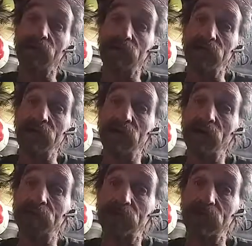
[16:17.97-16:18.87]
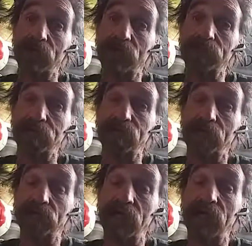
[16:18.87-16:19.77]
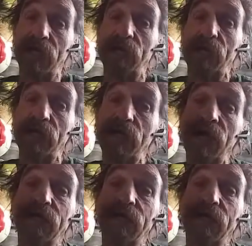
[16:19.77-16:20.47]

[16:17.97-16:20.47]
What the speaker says: You need help in the Richmond, Virginia area,